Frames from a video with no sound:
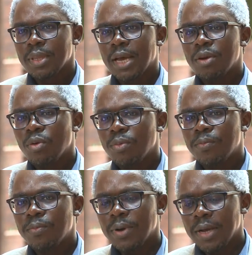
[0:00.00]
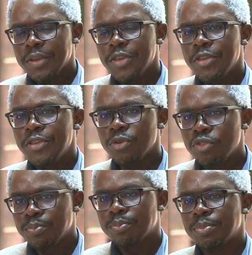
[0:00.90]
a
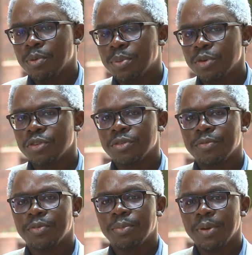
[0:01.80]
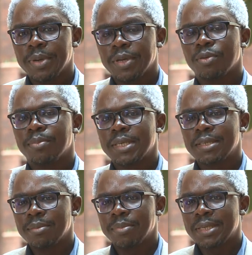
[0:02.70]
huge proportion of the women who
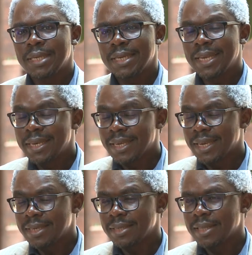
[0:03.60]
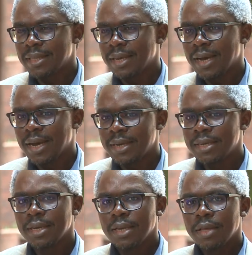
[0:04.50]
participated indicated that they
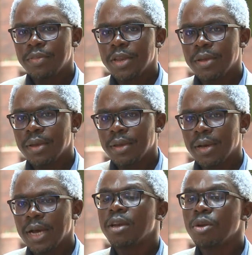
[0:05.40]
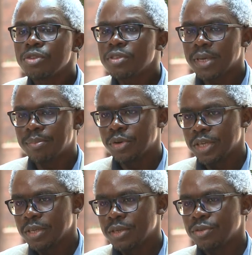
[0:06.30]
had lost
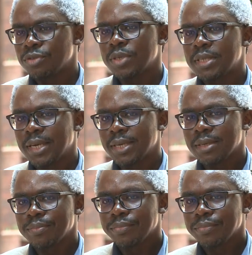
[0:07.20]
somebody to suicide,